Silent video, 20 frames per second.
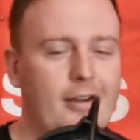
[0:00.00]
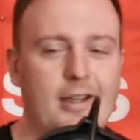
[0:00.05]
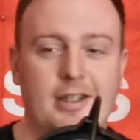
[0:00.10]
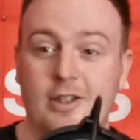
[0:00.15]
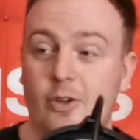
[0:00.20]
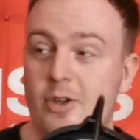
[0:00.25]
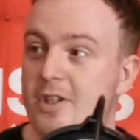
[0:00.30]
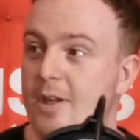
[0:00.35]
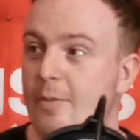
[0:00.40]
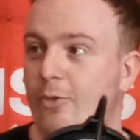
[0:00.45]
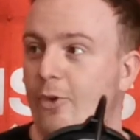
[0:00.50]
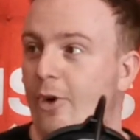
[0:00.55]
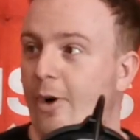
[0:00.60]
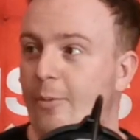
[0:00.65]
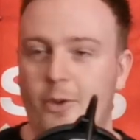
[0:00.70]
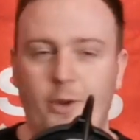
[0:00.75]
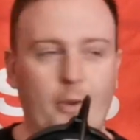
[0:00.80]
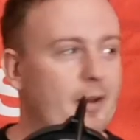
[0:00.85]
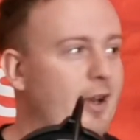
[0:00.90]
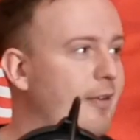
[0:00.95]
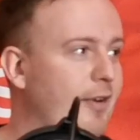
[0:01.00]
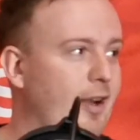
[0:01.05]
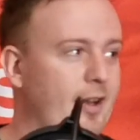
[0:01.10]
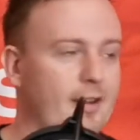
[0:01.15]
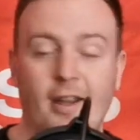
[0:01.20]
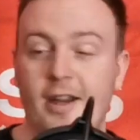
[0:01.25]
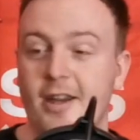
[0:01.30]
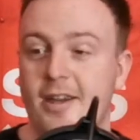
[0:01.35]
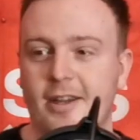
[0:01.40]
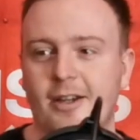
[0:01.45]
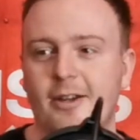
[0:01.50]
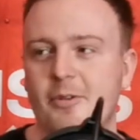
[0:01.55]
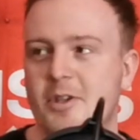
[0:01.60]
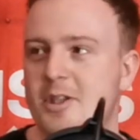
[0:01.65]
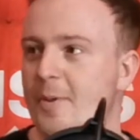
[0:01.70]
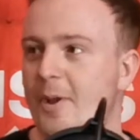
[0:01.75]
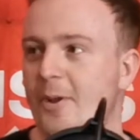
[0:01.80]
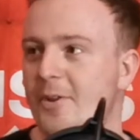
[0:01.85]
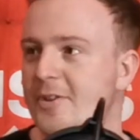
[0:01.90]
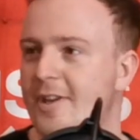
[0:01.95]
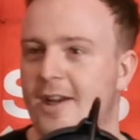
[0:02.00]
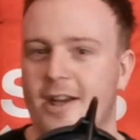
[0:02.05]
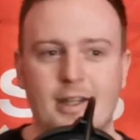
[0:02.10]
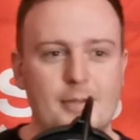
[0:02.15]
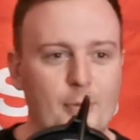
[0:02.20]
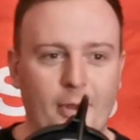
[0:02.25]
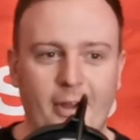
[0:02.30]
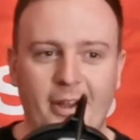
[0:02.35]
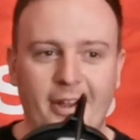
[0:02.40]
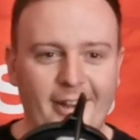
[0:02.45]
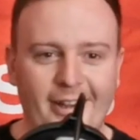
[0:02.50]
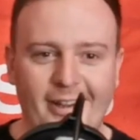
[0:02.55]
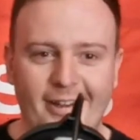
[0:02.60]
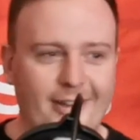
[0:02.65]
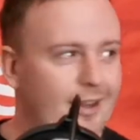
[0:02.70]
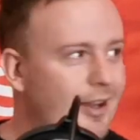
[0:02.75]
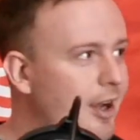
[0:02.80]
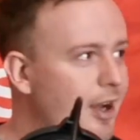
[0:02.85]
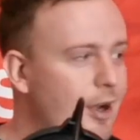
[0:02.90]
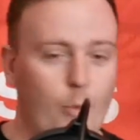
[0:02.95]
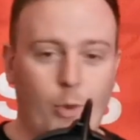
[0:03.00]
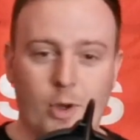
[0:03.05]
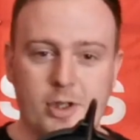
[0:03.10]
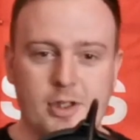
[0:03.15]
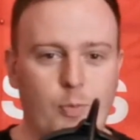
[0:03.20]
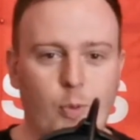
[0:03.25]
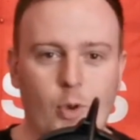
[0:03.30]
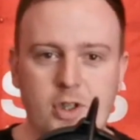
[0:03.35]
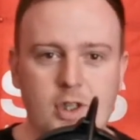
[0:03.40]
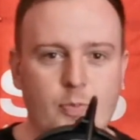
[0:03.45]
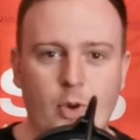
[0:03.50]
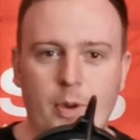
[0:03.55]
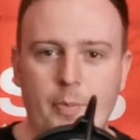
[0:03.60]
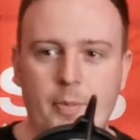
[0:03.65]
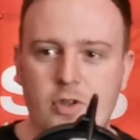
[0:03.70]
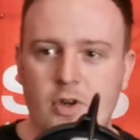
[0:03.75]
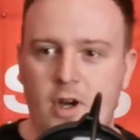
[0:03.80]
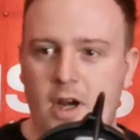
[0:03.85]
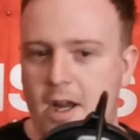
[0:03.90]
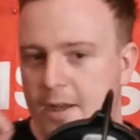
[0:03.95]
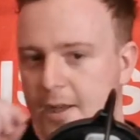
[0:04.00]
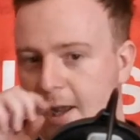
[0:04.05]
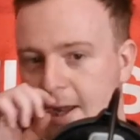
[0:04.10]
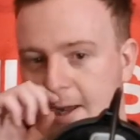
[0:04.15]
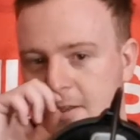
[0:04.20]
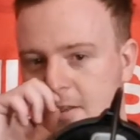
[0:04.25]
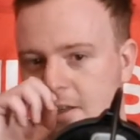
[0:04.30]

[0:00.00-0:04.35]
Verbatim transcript: He's yeah. already to form, look at Van Dijk, you know, he smells like, like yeah, yeah. What's the point in trying that?